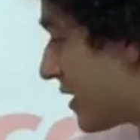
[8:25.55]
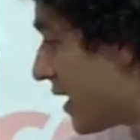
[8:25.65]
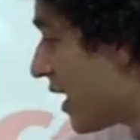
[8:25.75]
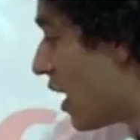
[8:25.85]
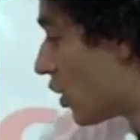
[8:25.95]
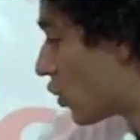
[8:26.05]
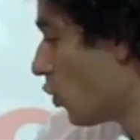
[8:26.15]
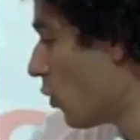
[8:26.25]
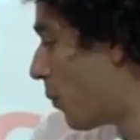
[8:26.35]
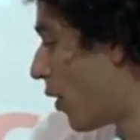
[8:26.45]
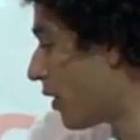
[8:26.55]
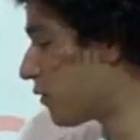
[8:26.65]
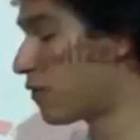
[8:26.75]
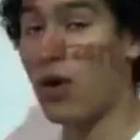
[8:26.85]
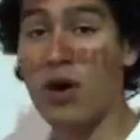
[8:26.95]
see
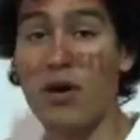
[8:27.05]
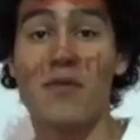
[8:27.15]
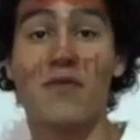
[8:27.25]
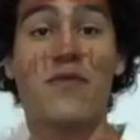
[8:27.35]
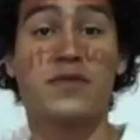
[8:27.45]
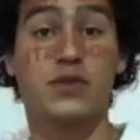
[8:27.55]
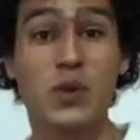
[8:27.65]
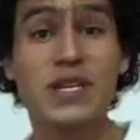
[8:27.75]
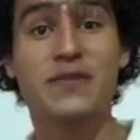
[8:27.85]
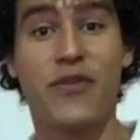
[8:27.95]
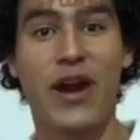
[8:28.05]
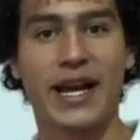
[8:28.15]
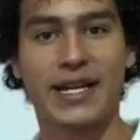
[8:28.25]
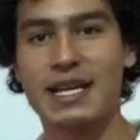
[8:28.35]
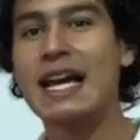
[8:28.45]
2.4 Swiss
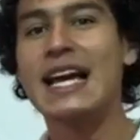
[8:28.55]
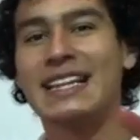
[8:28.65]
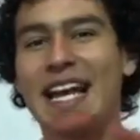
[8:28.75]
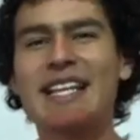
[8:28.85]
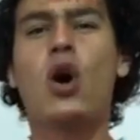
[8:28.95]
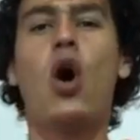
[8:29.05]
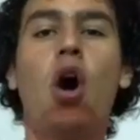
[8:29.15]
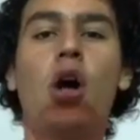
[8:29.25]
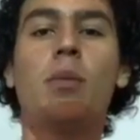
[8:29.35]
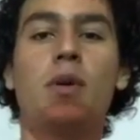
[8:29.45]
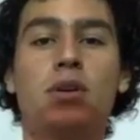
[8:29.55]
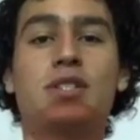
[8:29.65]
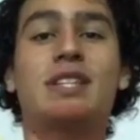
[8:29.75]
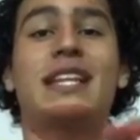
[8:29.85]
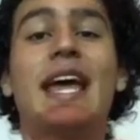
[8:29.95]
francs. That is
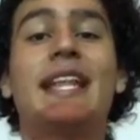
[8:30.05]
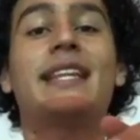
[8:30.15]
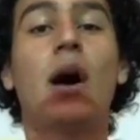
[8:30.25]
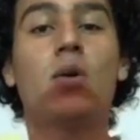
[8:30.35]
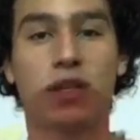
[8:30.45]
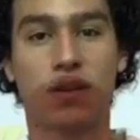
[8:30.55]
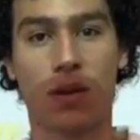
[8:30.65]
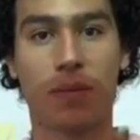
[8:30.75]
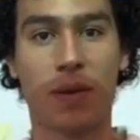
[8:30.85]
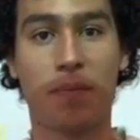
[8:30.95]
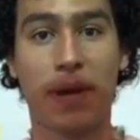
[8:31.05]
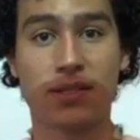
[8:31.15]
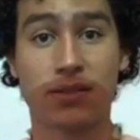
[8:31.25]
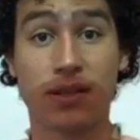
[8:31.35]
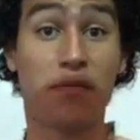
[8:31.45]
almost 10,000 Colombian
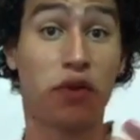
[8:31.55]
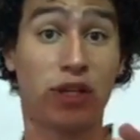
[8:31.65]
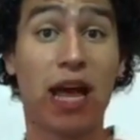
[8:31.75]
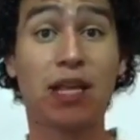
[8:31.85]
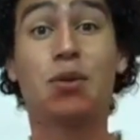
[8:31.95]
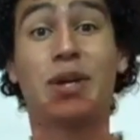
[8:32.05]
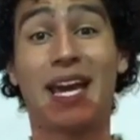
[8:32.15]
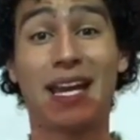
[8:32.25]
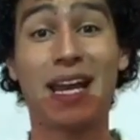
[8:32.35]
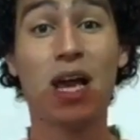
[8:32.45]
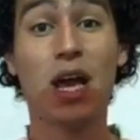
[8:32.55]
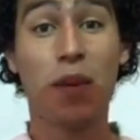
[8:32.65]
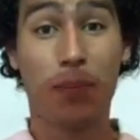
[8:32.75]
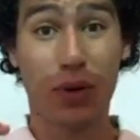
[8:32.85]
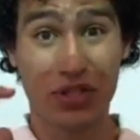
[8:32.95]
pesos, and for that you can
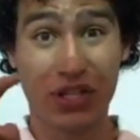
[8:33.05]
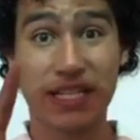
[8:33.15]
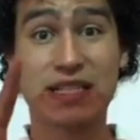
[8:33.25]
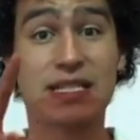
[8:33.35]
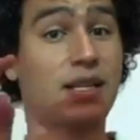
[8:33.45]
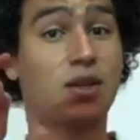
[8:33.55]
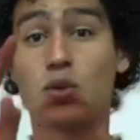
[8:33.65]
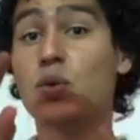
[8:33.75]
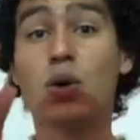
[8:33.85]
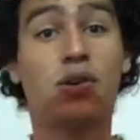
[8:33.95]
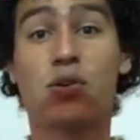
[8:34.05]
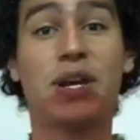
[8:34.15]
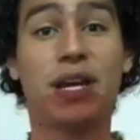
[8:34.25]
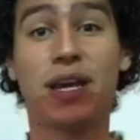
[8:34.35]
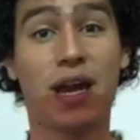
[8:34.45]
purchase 2 or
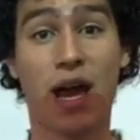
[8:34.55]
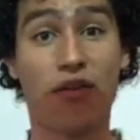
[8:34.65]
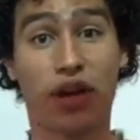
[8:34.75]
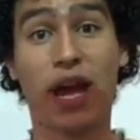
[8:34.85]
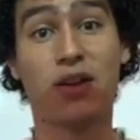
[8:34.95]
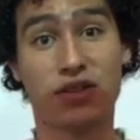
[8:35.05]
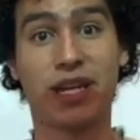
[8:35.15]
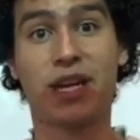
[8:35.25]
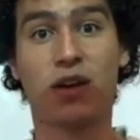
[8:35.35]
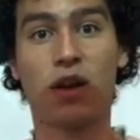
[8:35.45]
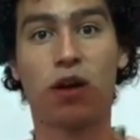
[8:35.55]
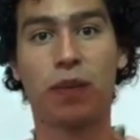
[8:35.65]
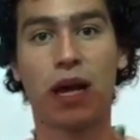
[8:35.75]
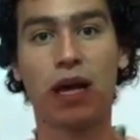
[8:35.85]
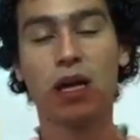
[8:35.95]
3 avocados here in
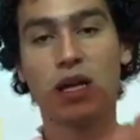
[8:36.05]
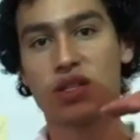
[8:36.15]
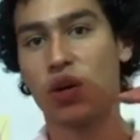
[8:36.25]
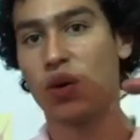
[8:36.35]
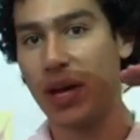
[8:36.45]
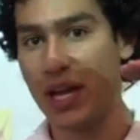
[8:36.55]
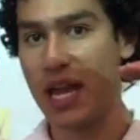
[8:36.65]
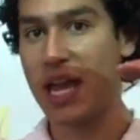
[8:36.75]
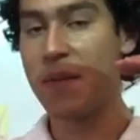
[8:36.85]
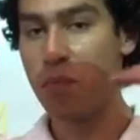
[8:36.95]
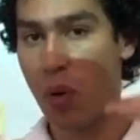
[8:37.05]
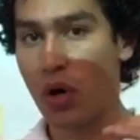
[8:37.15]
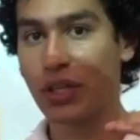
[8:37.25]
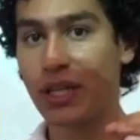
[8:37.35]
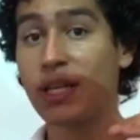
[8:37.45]
Colombia. So
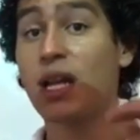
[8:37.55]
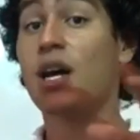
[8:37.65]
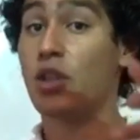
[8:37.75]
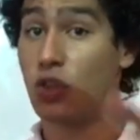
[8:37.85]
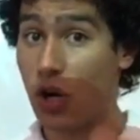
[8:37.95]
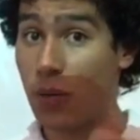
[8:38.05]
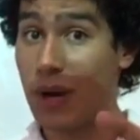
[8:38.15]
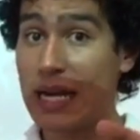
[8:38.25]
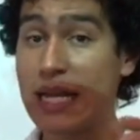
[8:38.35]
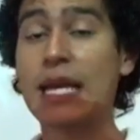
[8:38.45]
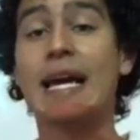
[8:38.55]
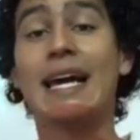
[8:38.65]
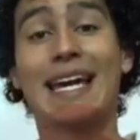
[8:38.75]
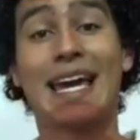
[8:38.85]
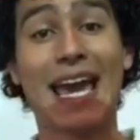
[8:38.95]
importing normally
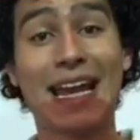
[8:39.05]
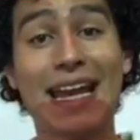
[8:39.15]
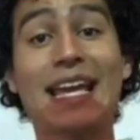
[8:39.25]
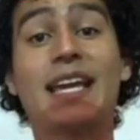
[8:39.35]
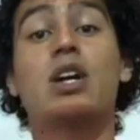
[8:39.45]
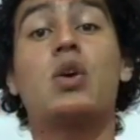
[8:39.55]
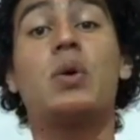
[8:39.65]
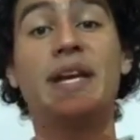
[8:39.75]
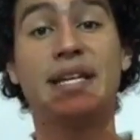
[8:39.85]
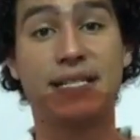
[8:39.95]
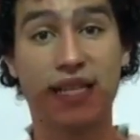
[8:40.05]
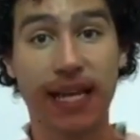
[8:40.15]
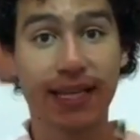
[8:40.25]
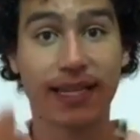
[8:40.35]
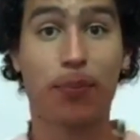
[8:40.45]
can increase
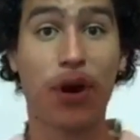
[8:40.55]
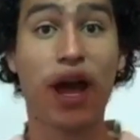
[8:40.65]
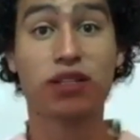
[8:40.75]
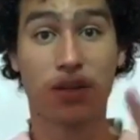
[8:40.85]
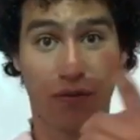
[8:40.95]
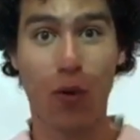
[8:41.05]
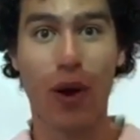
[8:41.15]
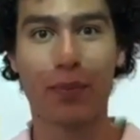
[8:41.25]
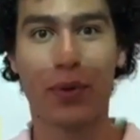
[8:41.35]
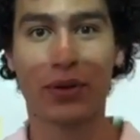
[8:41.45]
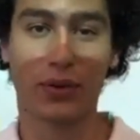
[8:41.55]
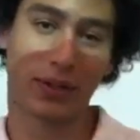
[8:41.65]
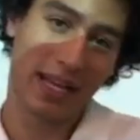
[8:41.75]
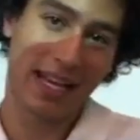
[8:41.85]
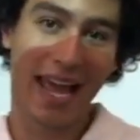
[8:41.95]
the price of one product,
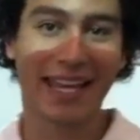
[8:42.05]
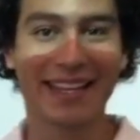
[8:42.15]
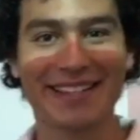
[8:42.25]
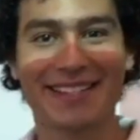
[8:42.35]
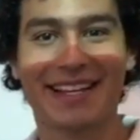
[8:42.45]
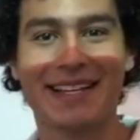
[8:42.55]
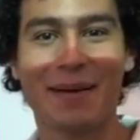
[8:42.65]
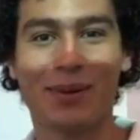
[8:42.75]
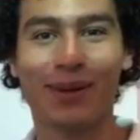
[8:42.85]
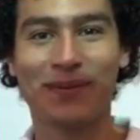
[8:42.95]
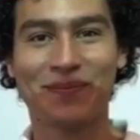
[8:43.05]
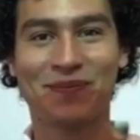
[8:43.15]
like in this example.